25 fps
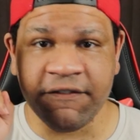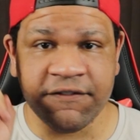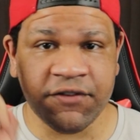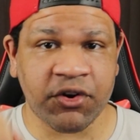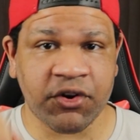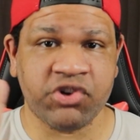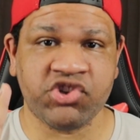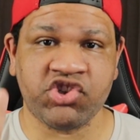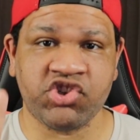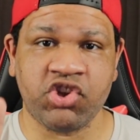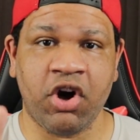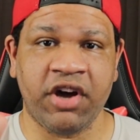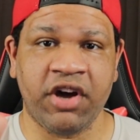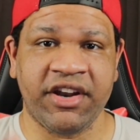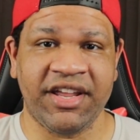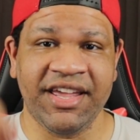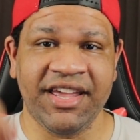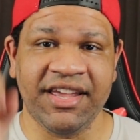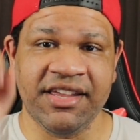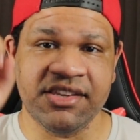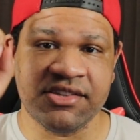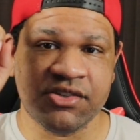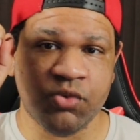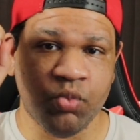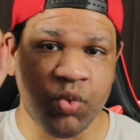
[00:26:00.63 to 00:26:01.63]
first thought
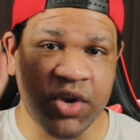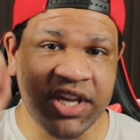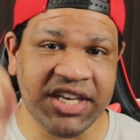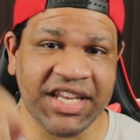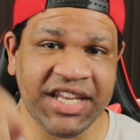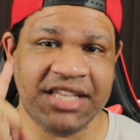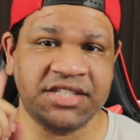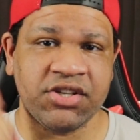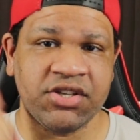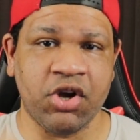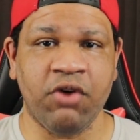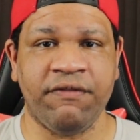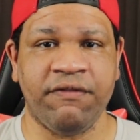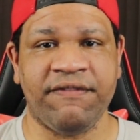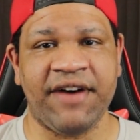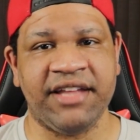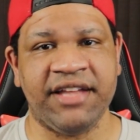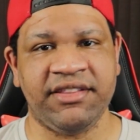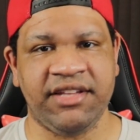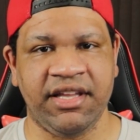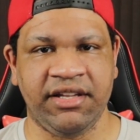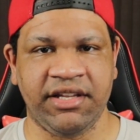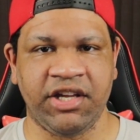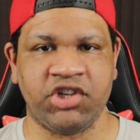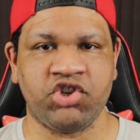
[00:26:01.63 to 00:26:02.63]
is, we need to go
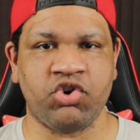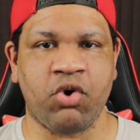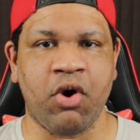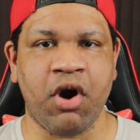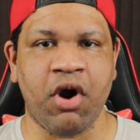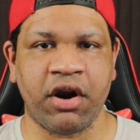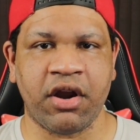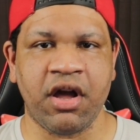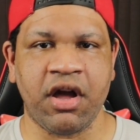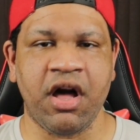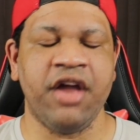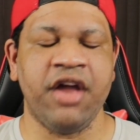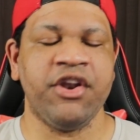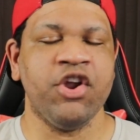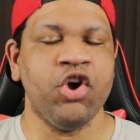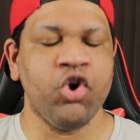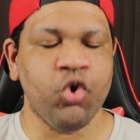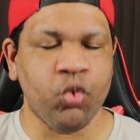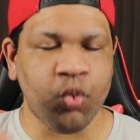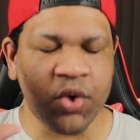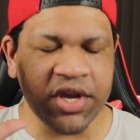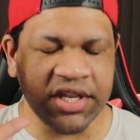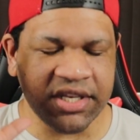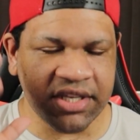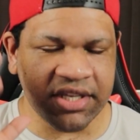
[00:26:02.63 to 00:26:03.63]
find the Electro
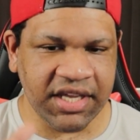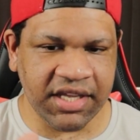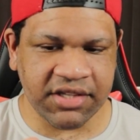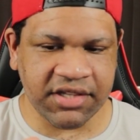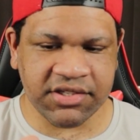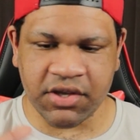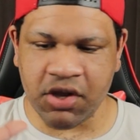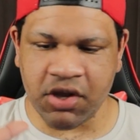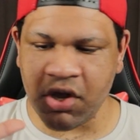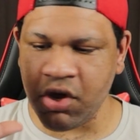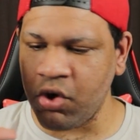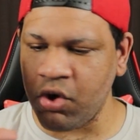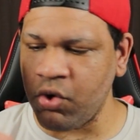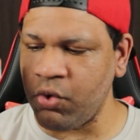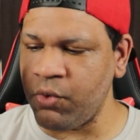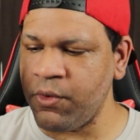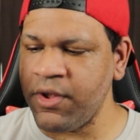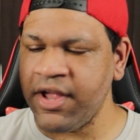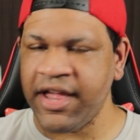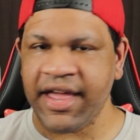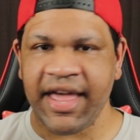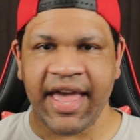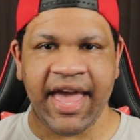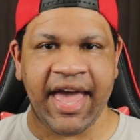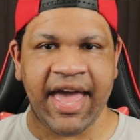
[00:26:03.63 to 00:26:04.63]
Archon. We need to go
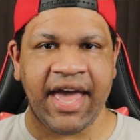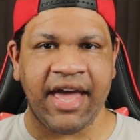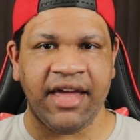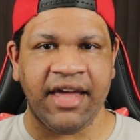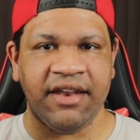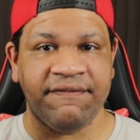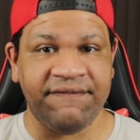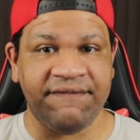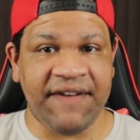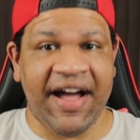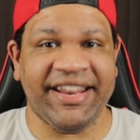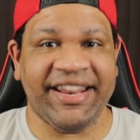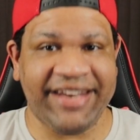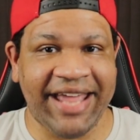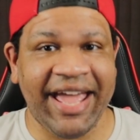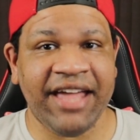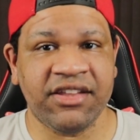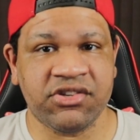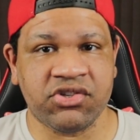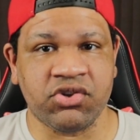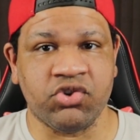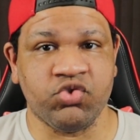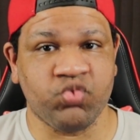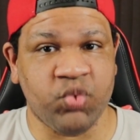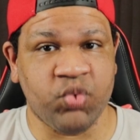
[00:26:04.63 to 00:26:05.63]
and find
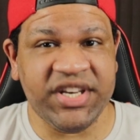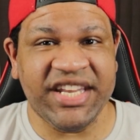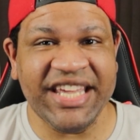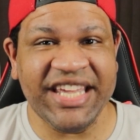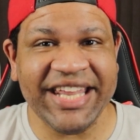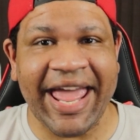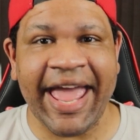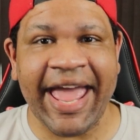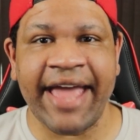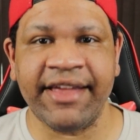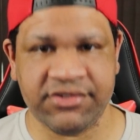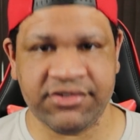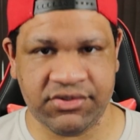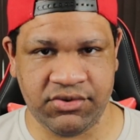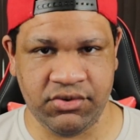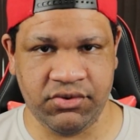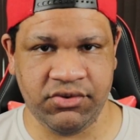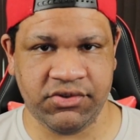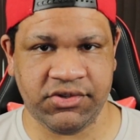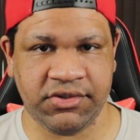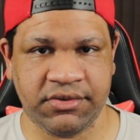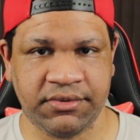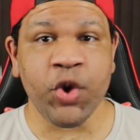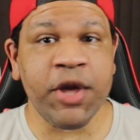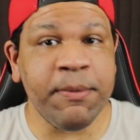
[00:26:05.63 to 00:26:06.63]
answers. We need
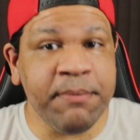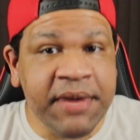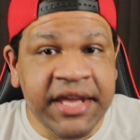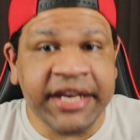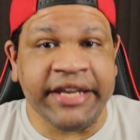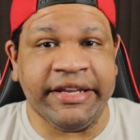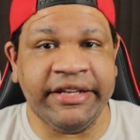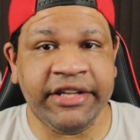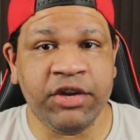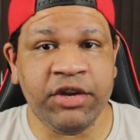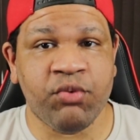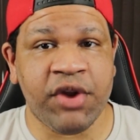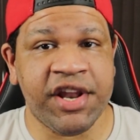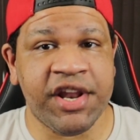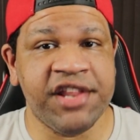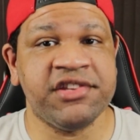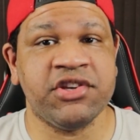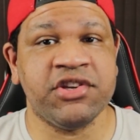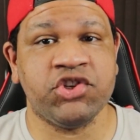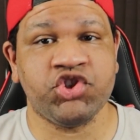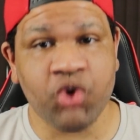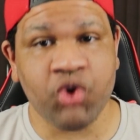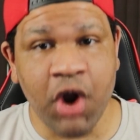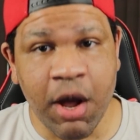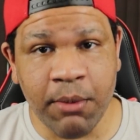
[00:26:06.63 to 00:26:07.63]
answers. We immediately run
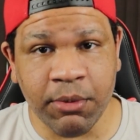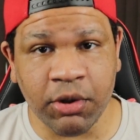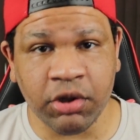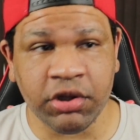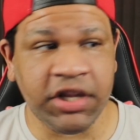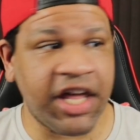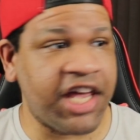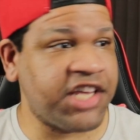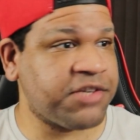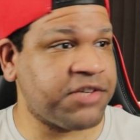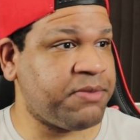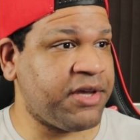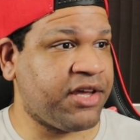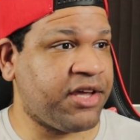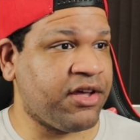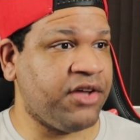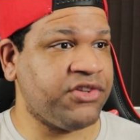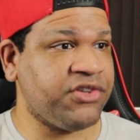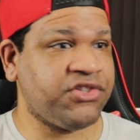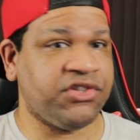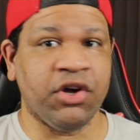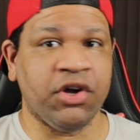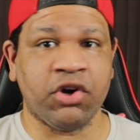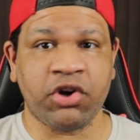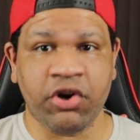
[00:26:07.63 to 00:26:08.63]
into trouble
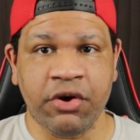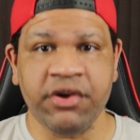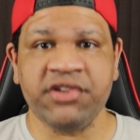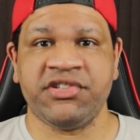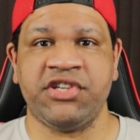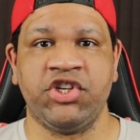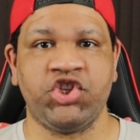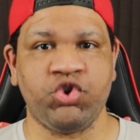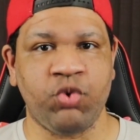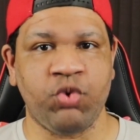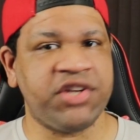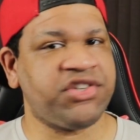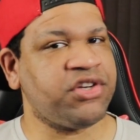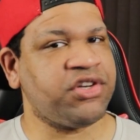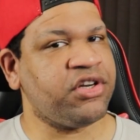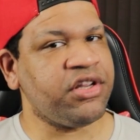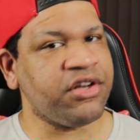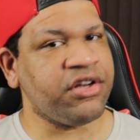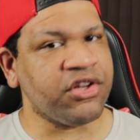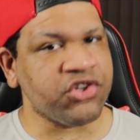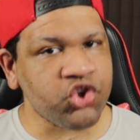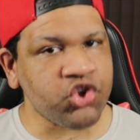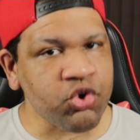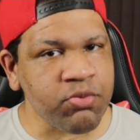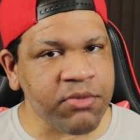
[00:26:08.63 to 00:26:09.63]
because the current situation
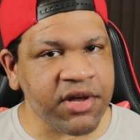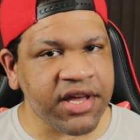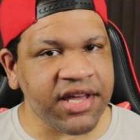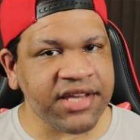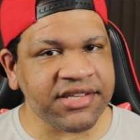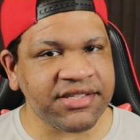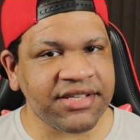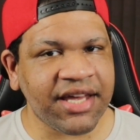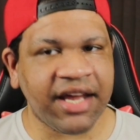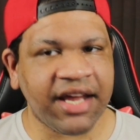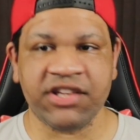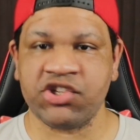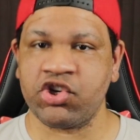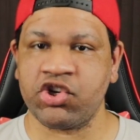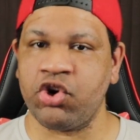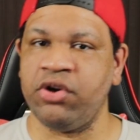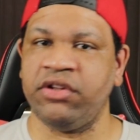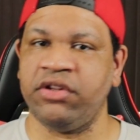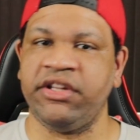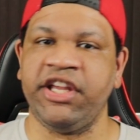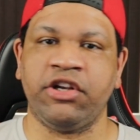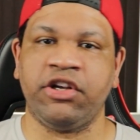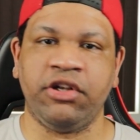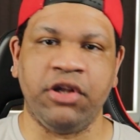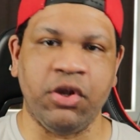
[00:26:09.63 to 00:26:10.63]
in Inazuma is that it's
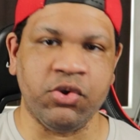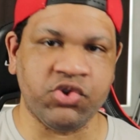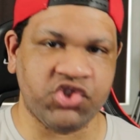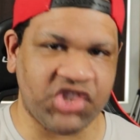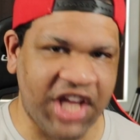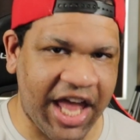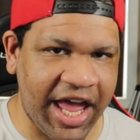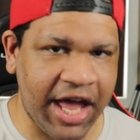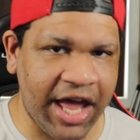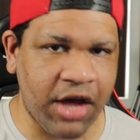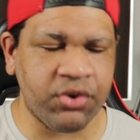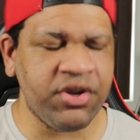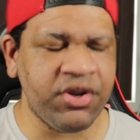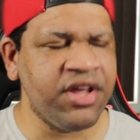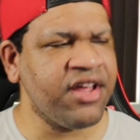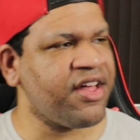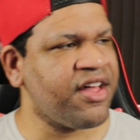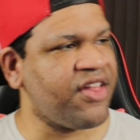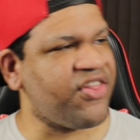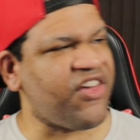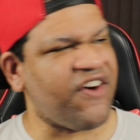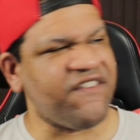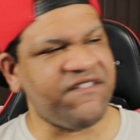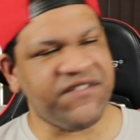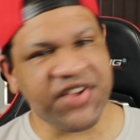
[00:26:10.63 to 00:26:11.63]
currently closed down.
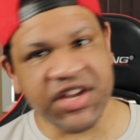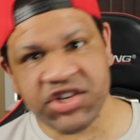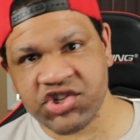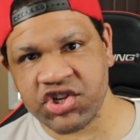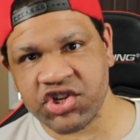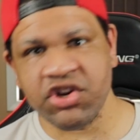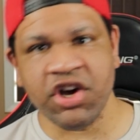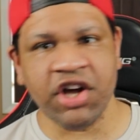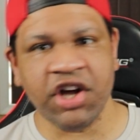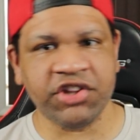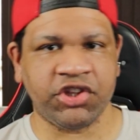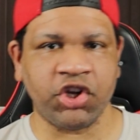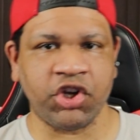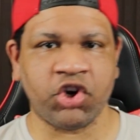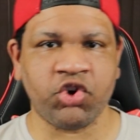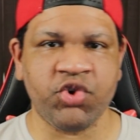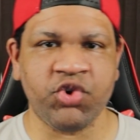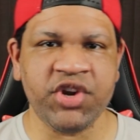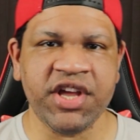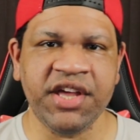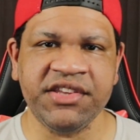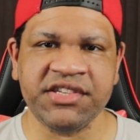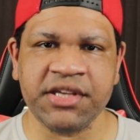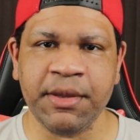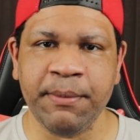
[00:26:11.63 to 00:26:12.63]
The Vision Hunter
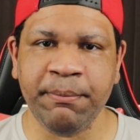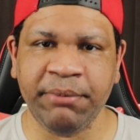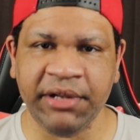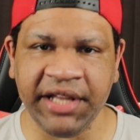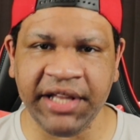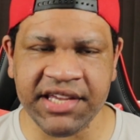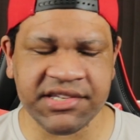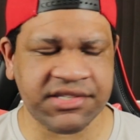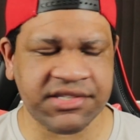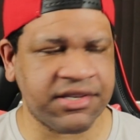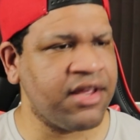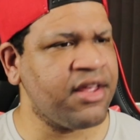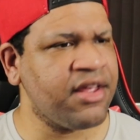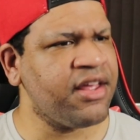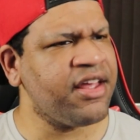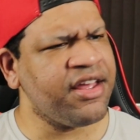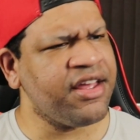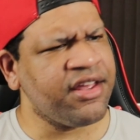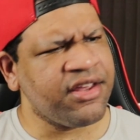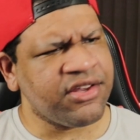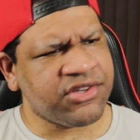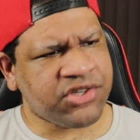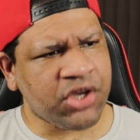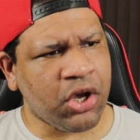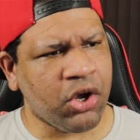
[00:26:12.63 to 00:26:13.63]
Kree is in place.
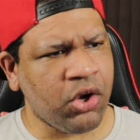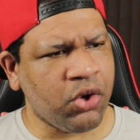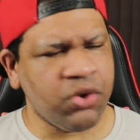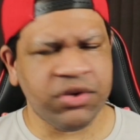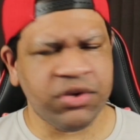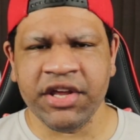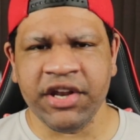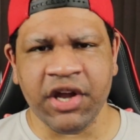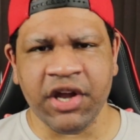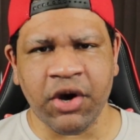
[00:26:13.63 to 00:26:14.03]
So,